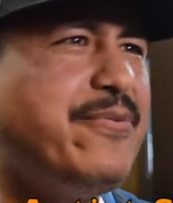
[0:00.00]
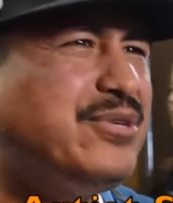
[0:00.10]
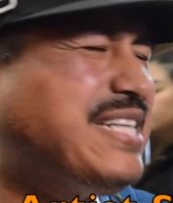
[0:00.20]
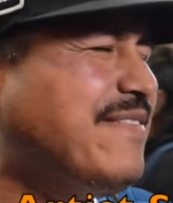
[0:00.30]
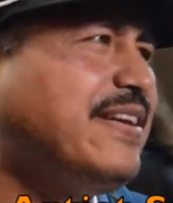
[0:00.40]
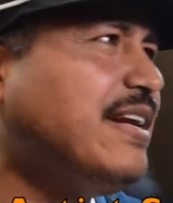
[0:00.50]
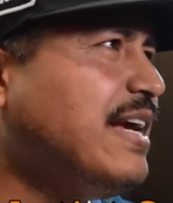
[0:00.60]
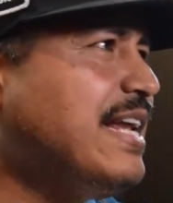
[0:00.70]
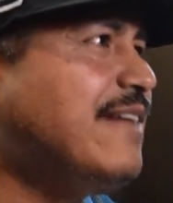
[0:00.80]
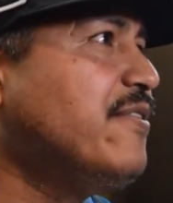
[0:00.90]

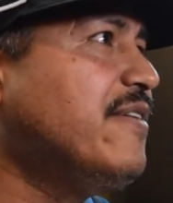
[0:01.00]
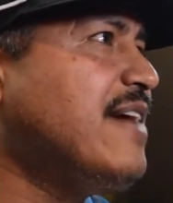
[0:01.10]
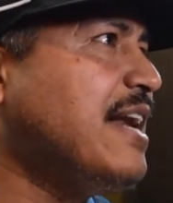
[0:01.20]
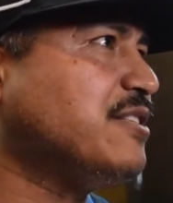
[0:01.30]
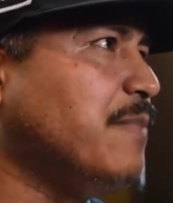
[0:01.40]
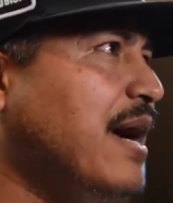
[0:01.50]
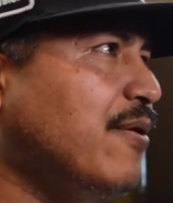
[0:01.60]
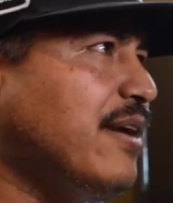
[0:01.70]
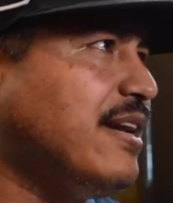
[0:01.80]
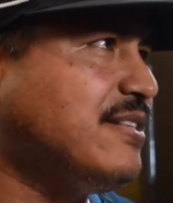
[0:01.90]
He never even had a
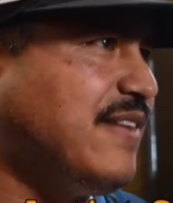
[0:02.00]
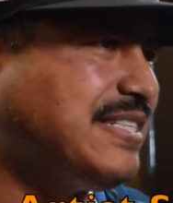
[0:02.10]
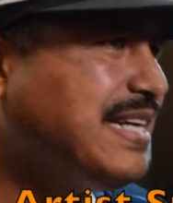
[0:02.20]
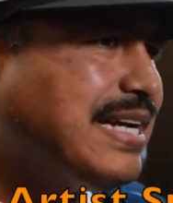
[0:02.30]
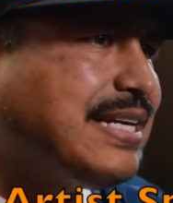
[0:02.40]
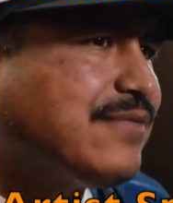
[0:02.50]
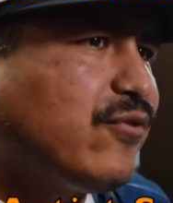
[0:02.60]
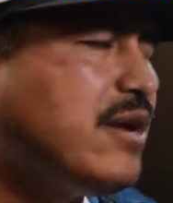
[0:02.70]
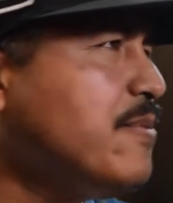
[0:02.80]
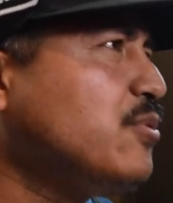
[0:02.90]
smile on his face, because
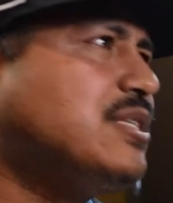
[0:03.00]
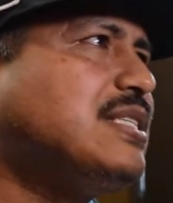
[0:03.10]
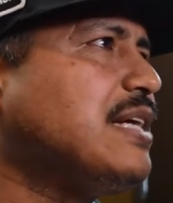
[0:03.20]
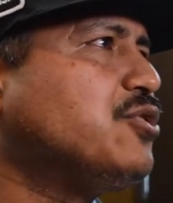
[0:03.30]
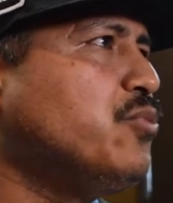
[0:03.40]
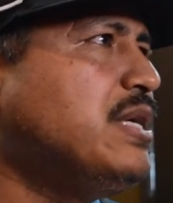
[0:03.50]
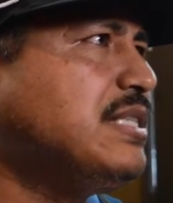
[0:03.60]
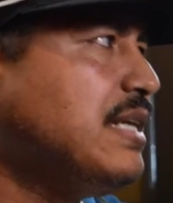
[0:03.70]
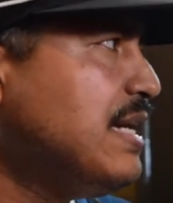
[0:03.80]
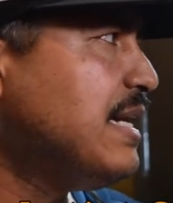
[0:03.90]
for him, it was just like too
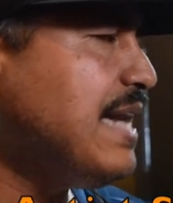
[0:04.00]
easy.